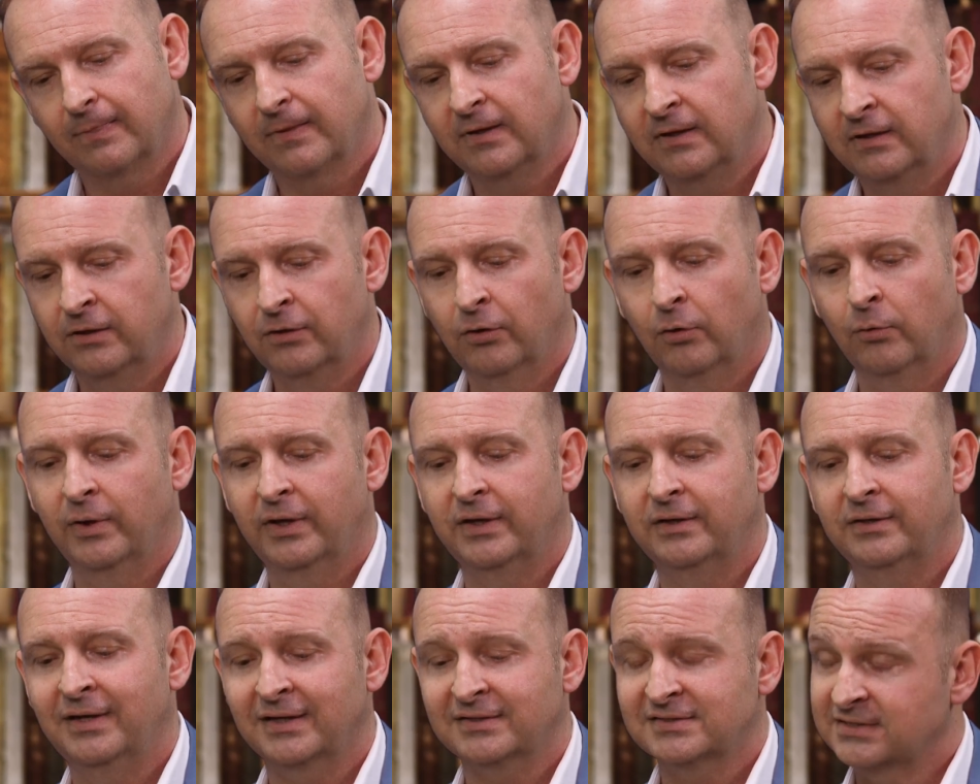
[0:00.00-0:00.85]
you know
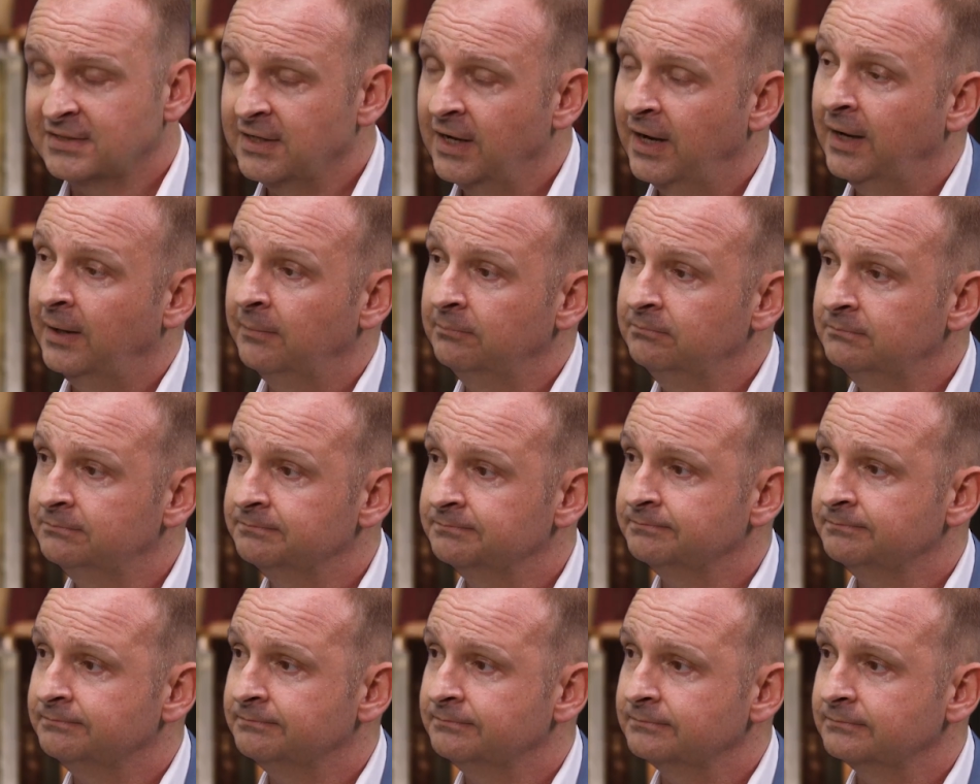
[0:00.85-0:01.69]
what? Next time
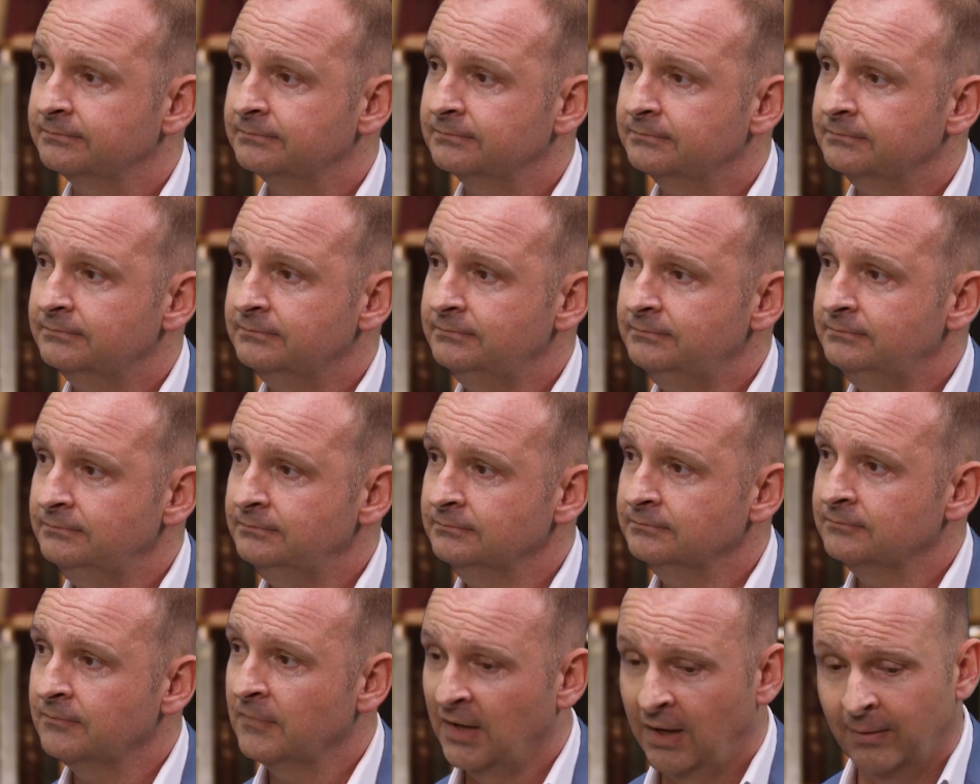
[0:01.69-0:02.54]

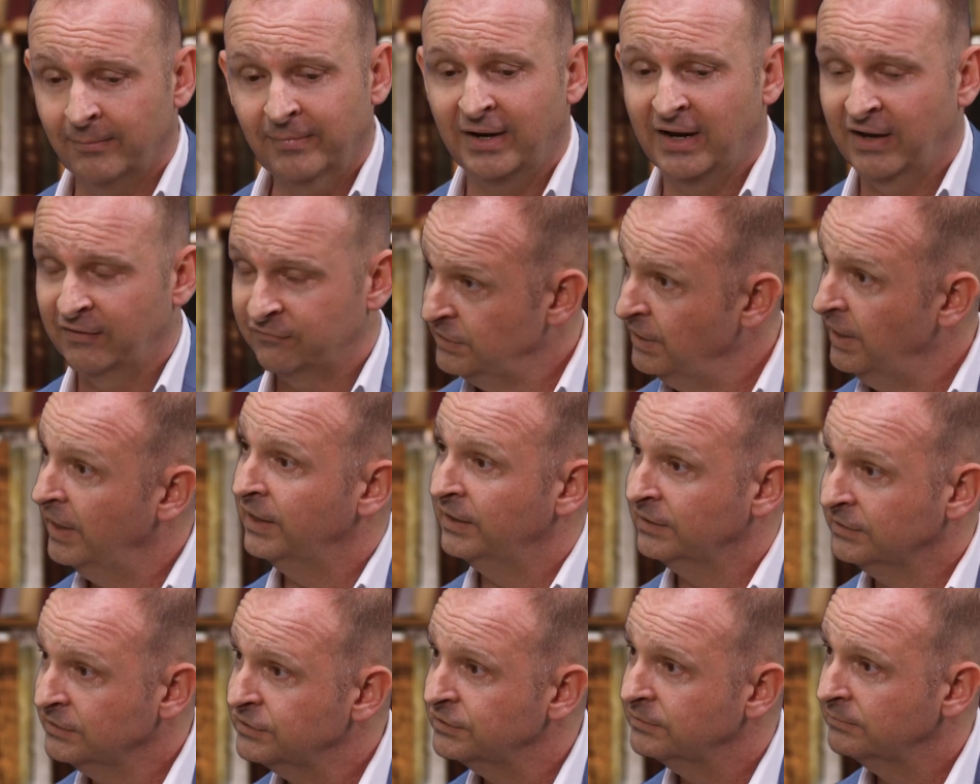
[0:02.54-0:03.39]
I'm going to have
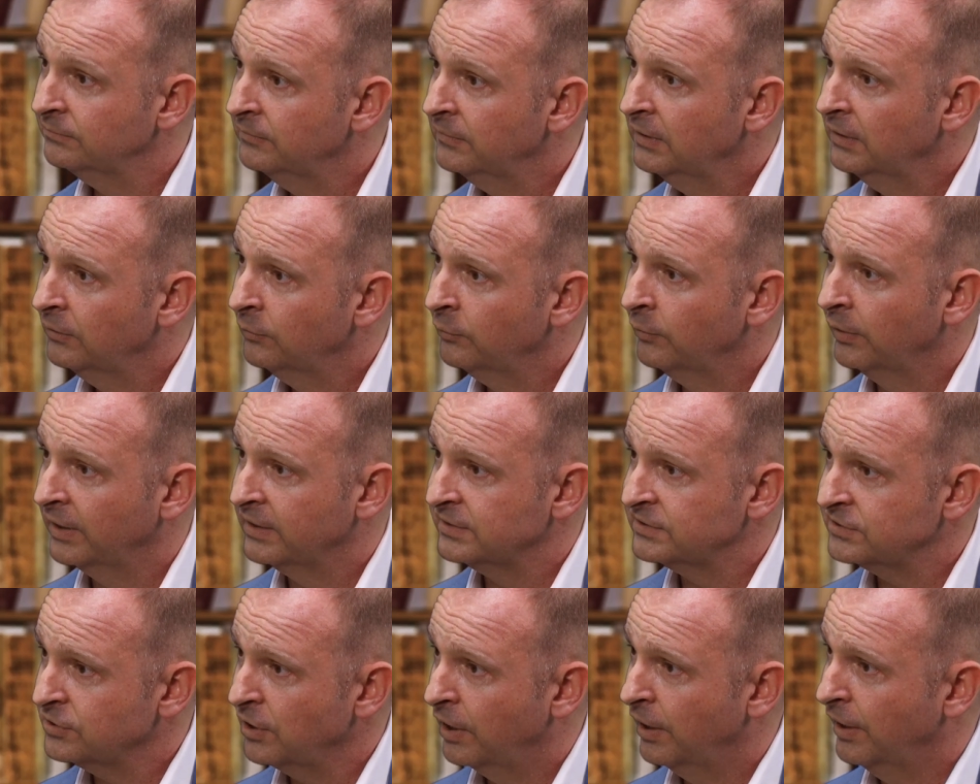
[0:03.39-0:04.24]
change when I
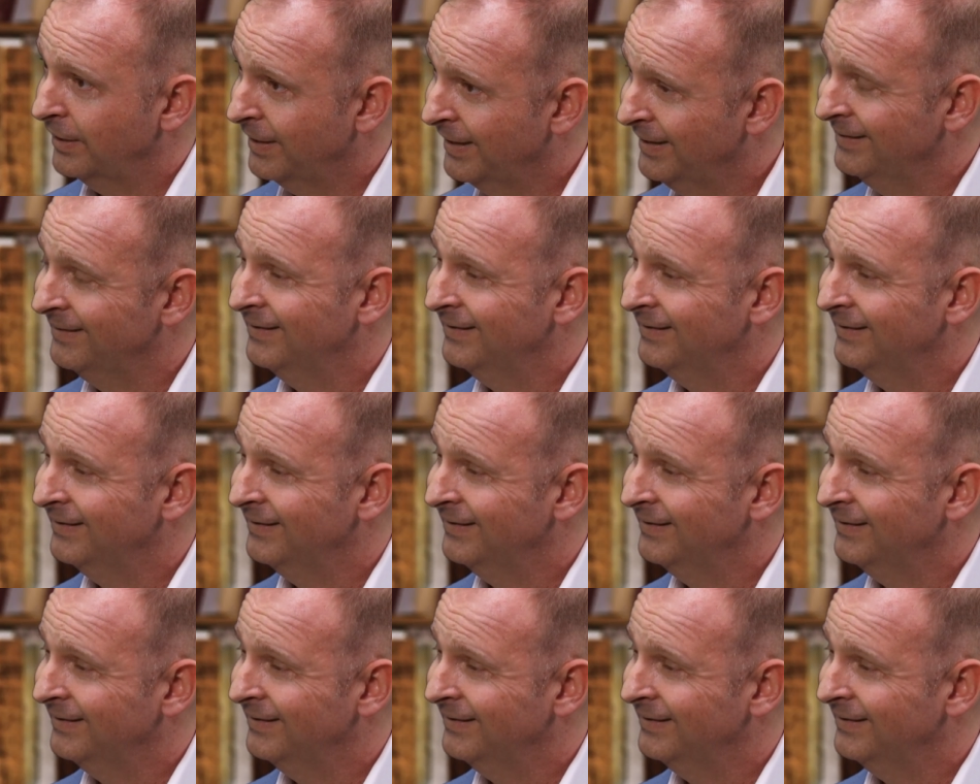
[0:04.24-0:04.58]
start.